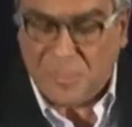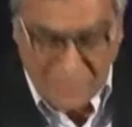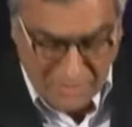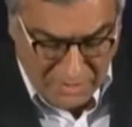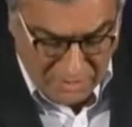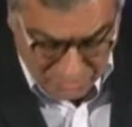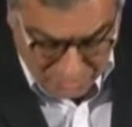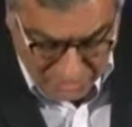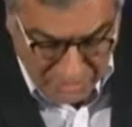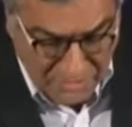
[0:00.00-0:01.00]
up, and
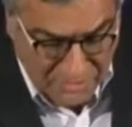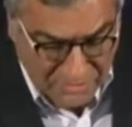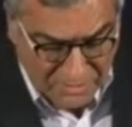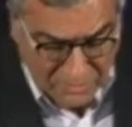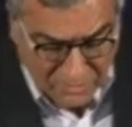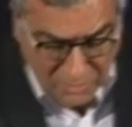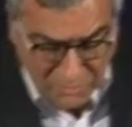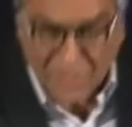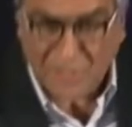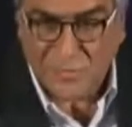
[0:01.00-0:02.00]
today, what do
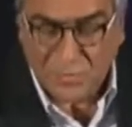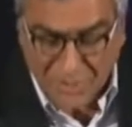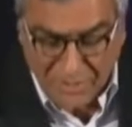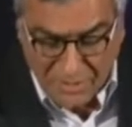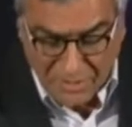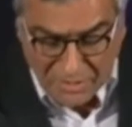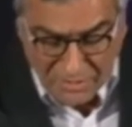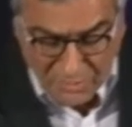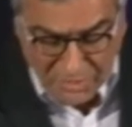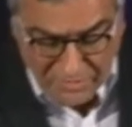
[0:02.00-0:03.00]
we have today?
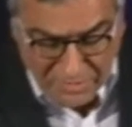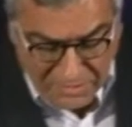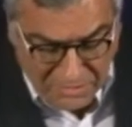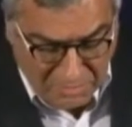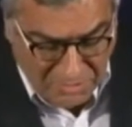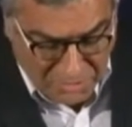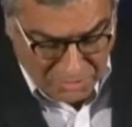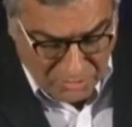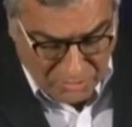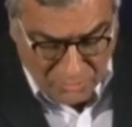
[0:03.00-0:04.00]
We have that this
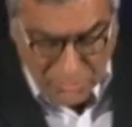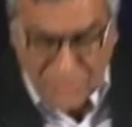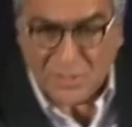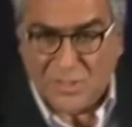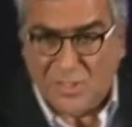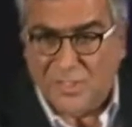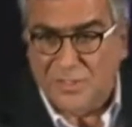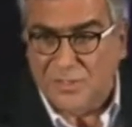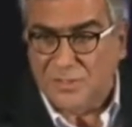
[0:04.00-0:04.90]
picture looks like